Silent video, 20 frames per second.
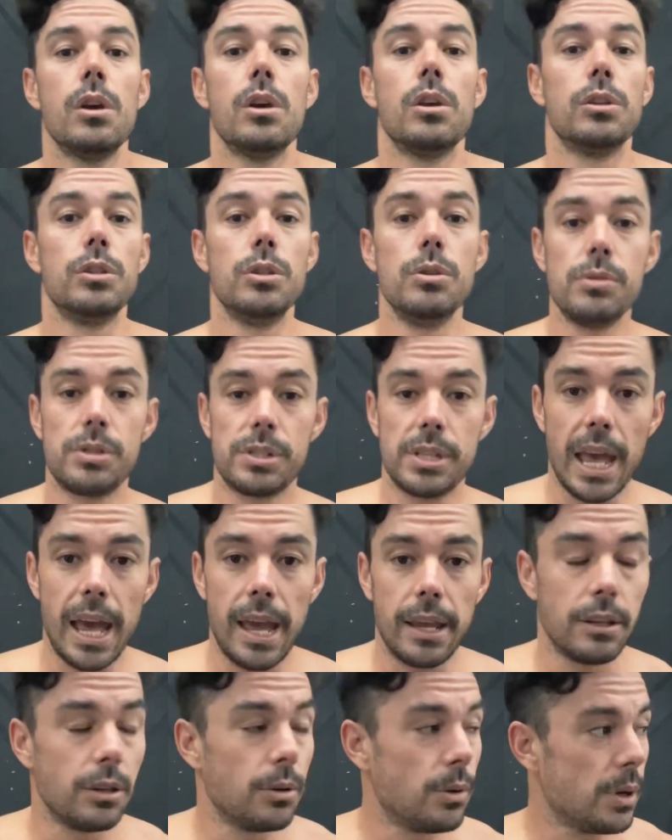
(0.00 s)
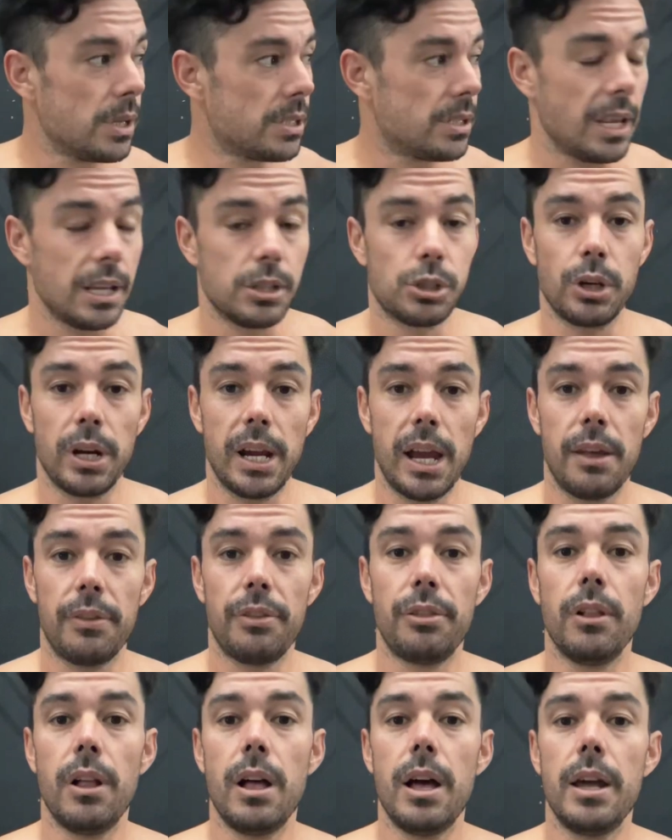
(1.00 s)
USAT, USA
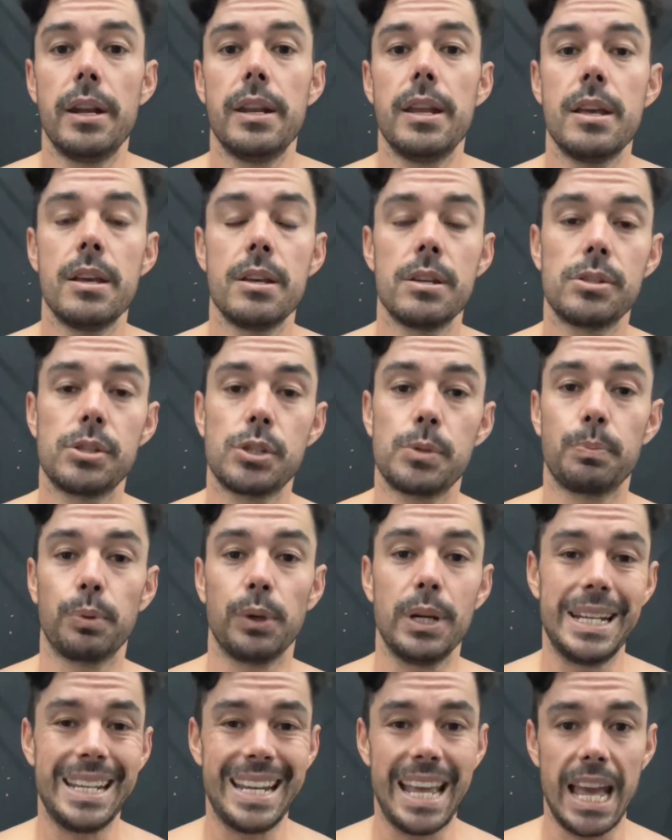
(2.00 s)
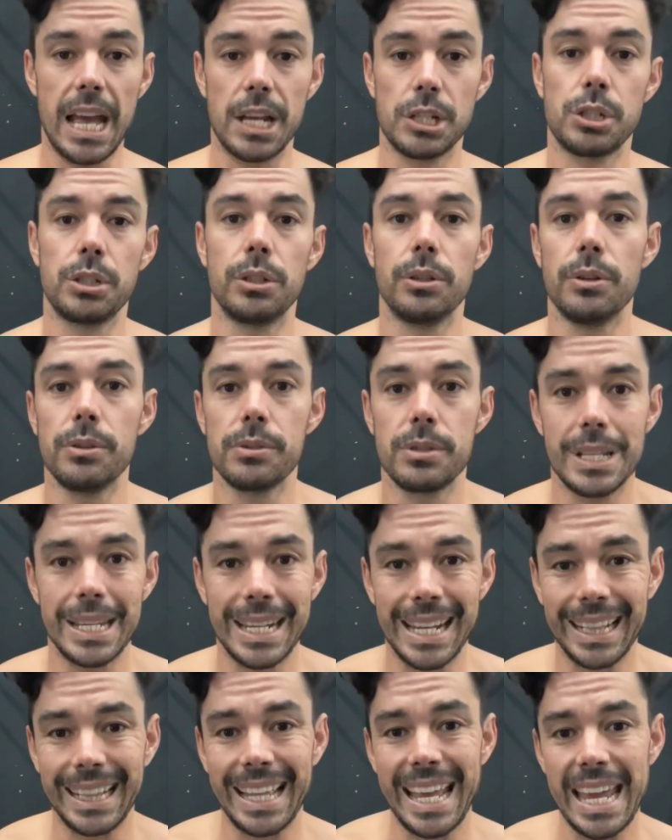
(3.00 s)
Triathlon Sprint Nationals in
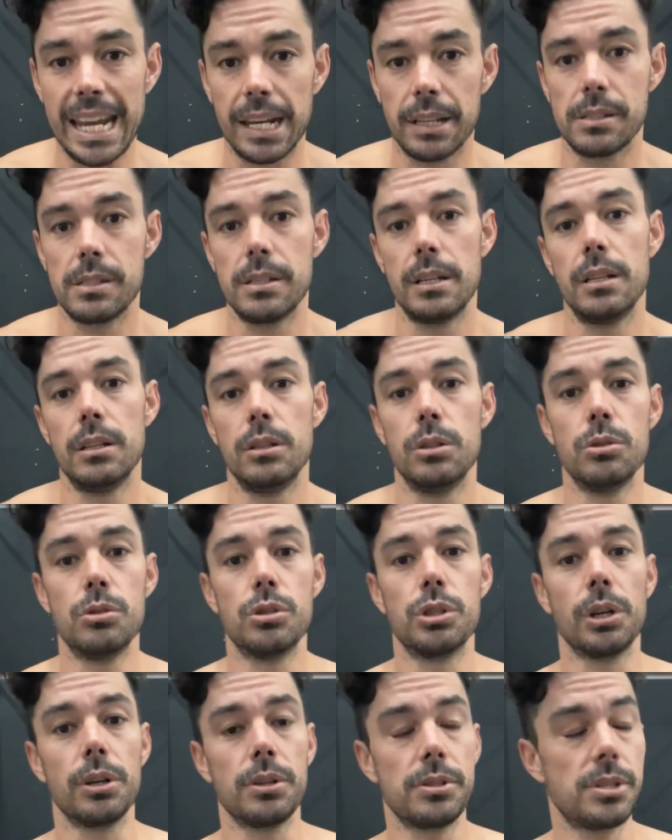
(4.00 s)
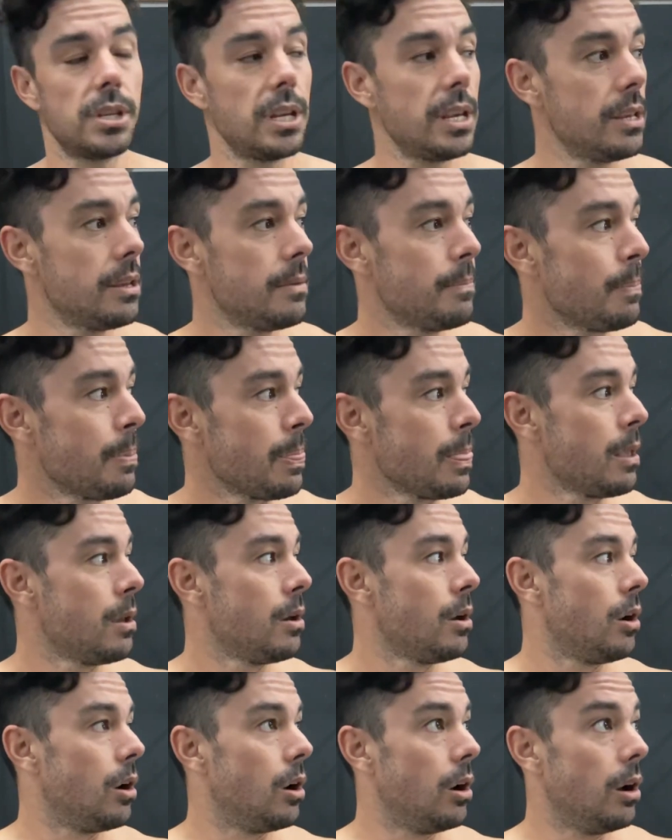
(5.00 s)
Atlantic City, New Jersey
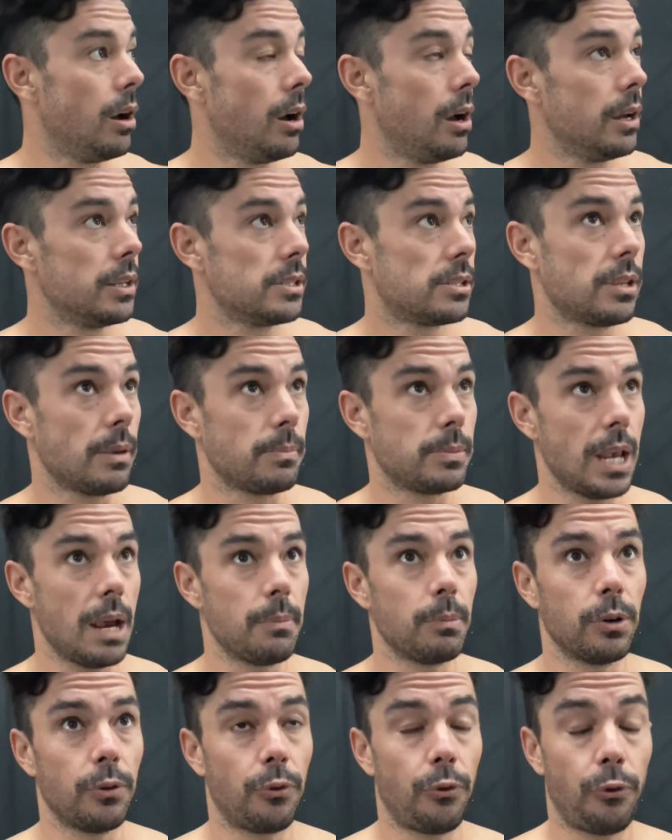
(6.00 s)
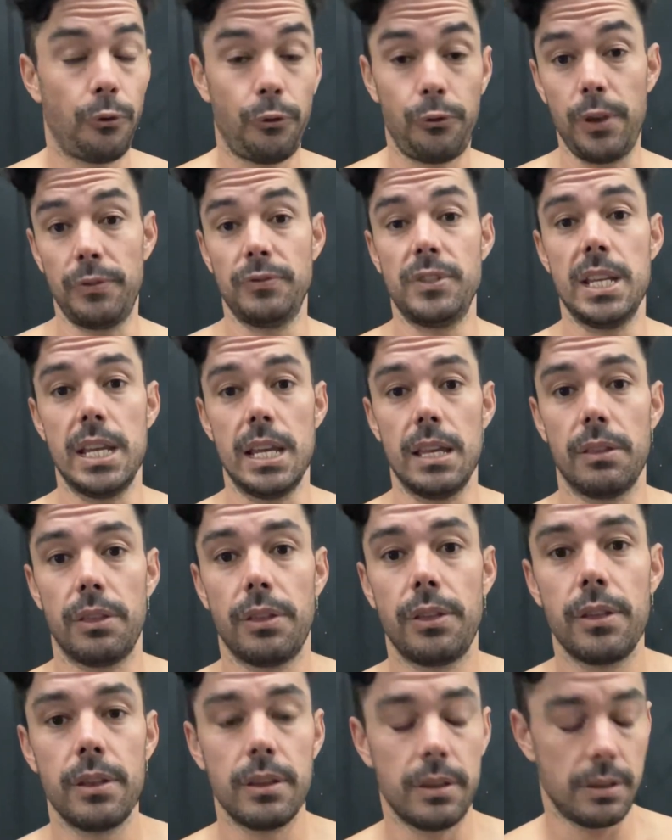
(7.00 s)
on September
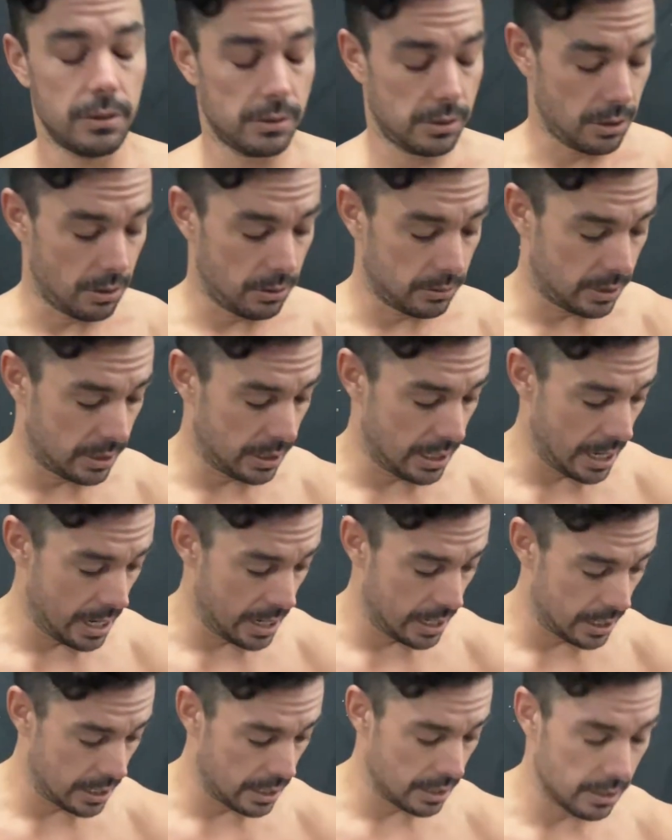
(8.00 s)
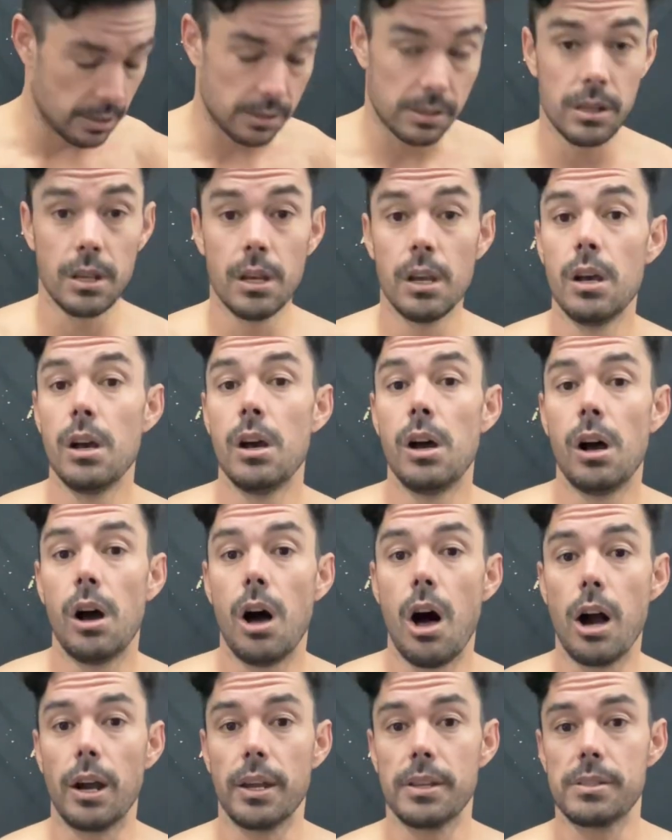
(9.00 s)
15th. So today is
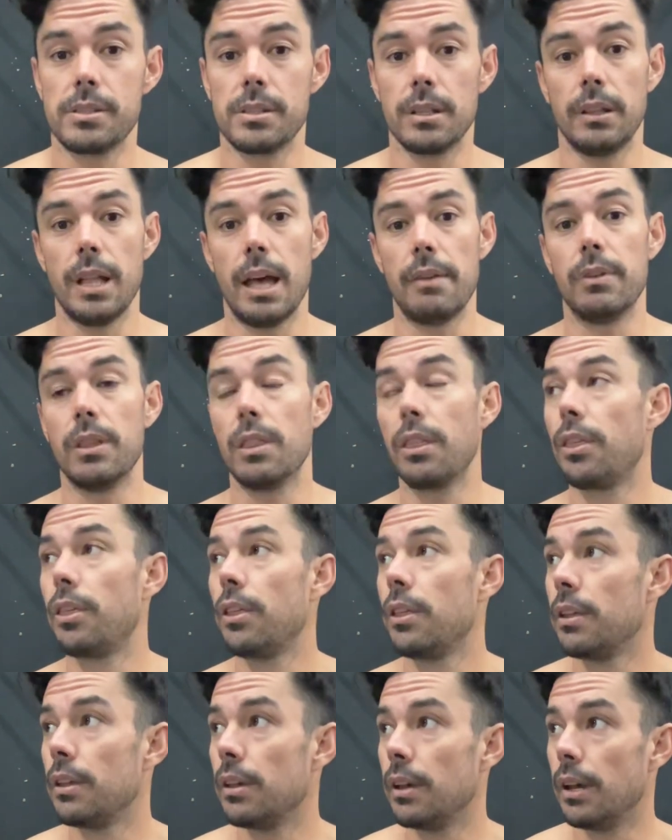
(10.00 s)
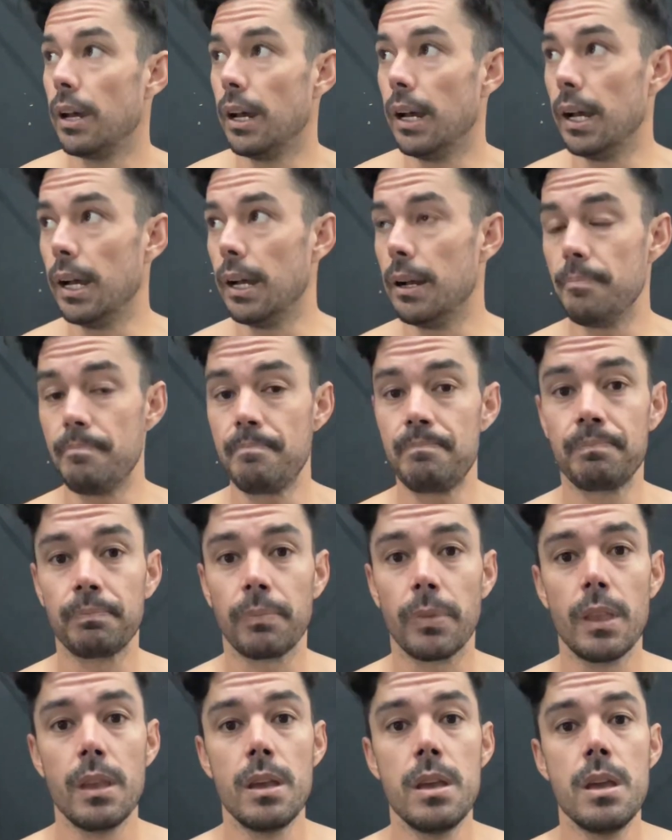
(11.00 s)
August 11th.
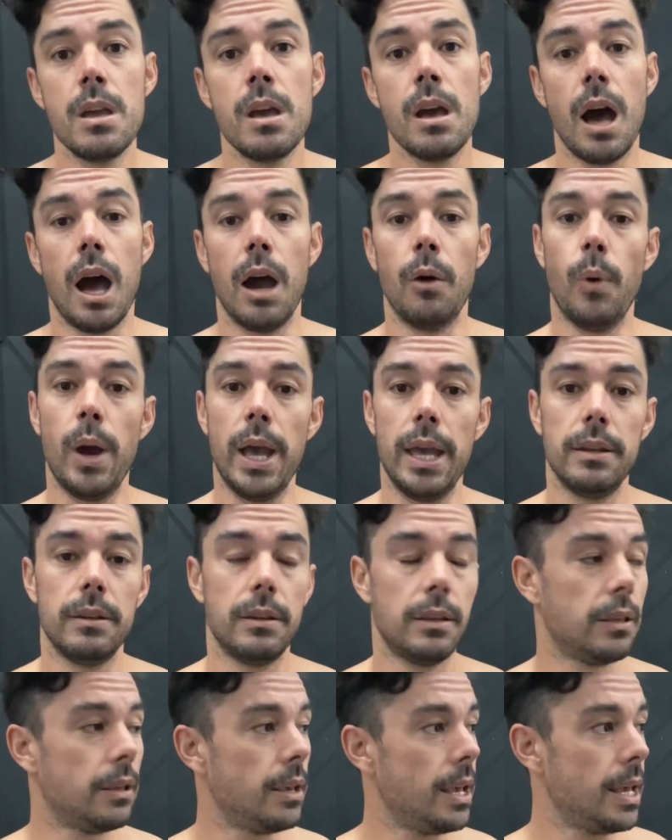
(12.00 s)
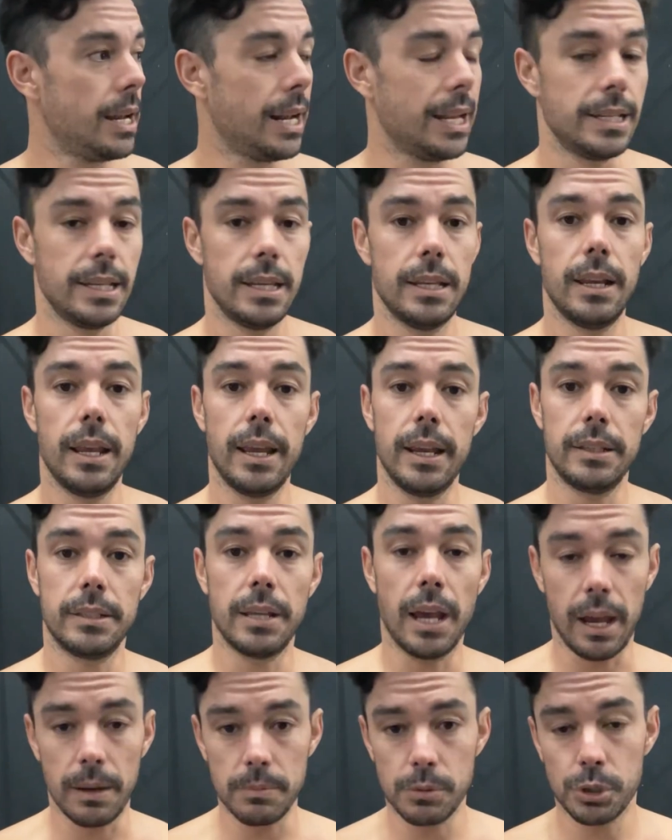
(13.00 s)
I went and I did a
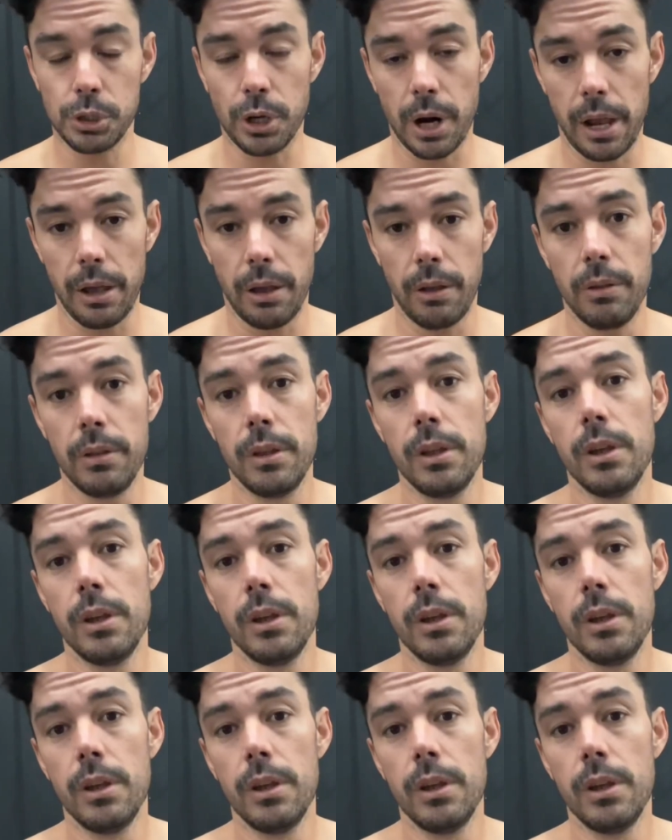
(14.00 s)
time trial